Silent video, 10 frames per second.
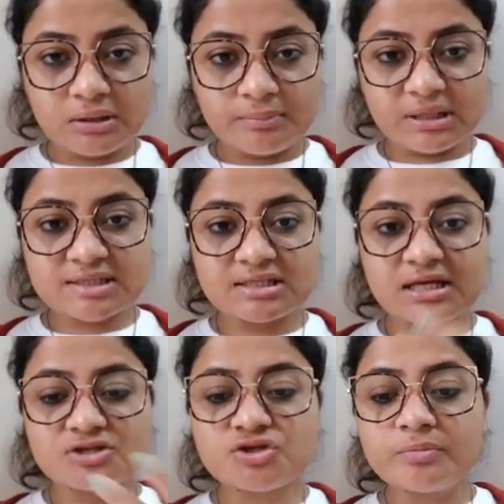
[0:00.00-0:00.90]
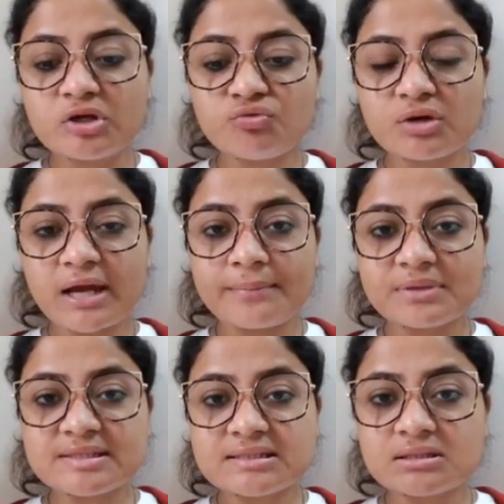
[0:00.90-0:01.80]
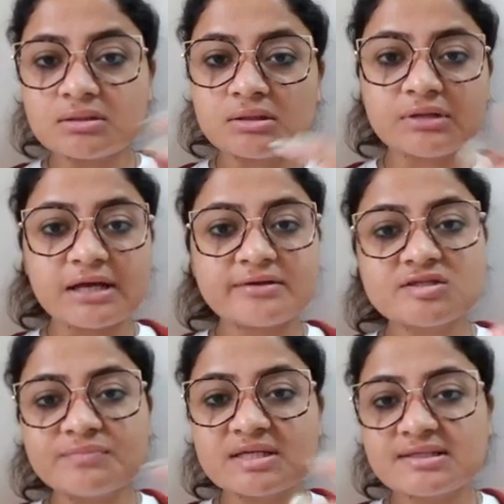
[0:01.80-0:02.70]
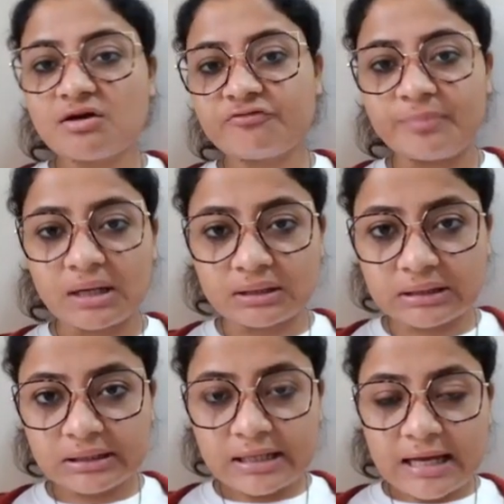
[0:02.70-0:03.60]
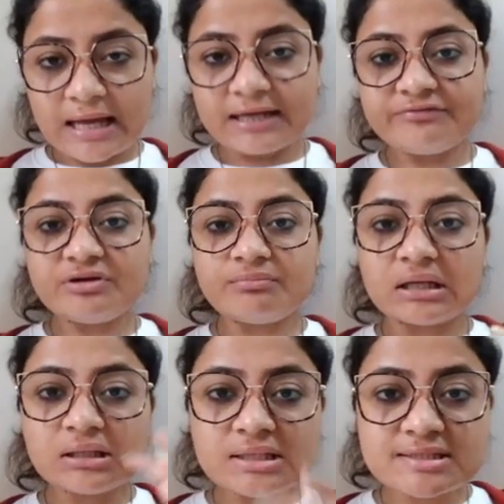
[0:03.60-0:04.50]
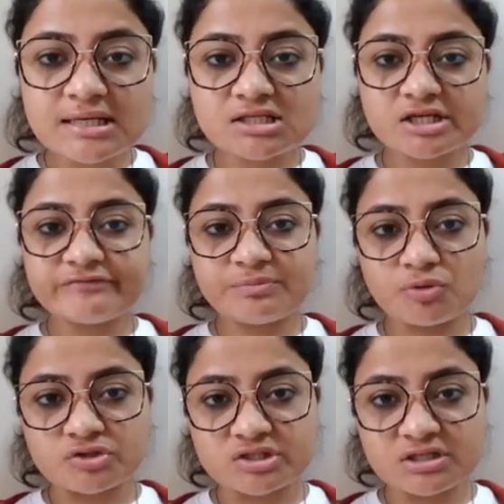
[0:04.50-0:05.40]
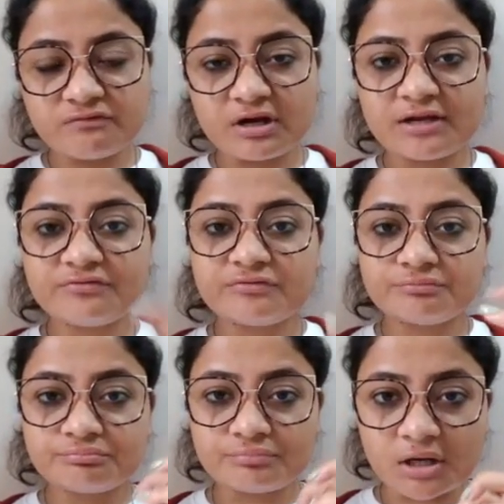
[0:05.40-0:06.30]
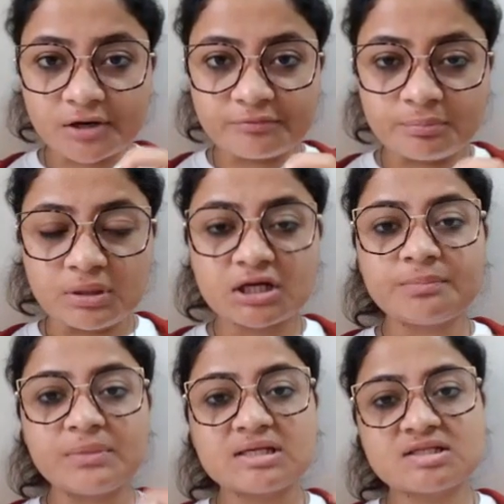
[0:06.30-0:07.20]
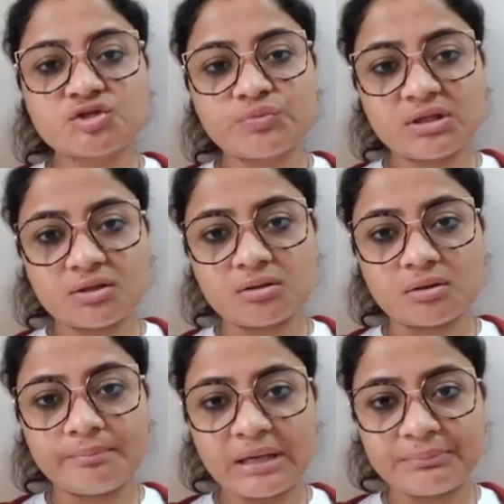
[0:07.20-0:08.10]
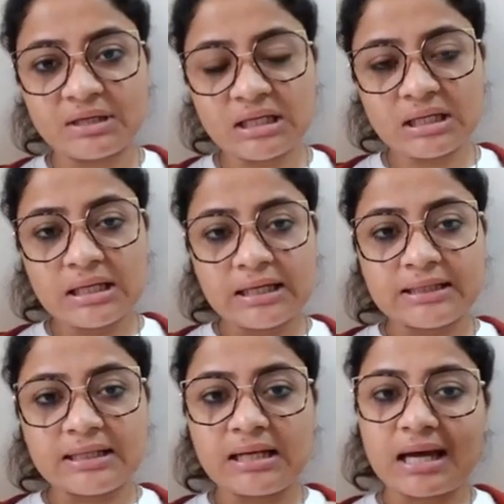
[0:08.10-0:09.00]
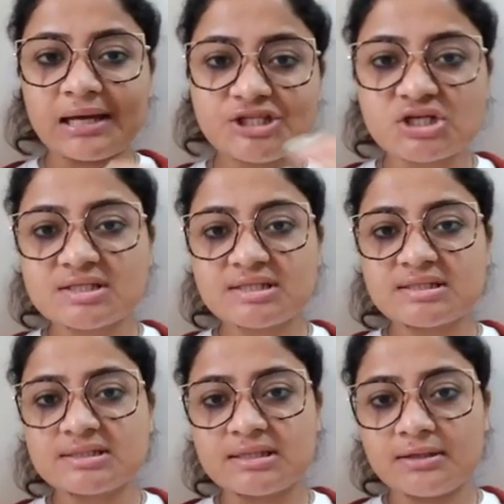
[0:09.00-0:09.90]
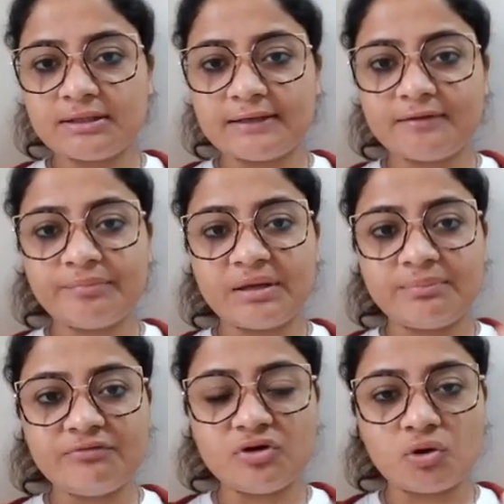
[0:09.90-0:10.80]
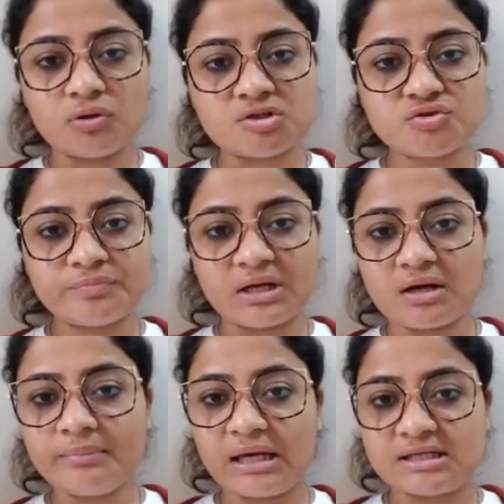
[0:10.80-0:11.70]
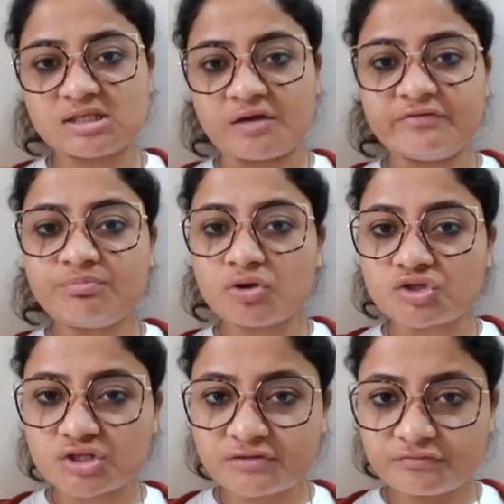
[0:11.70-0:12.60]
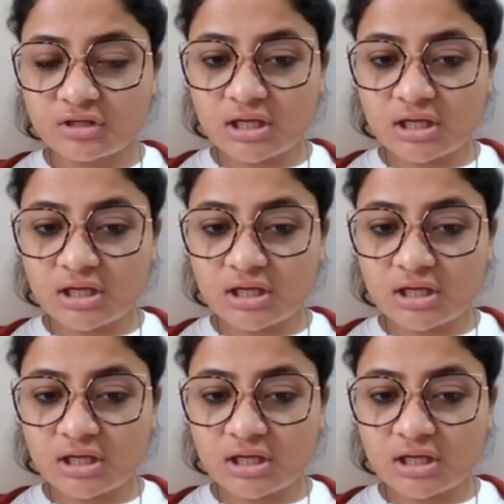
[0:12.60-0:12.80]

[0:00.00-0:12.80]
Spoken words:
because in natural birth what happens, there is mixing of blood, and if the mother is HIV positive and if her blood mixes with her baby, then high chances is there that the baby will also become HIV positive.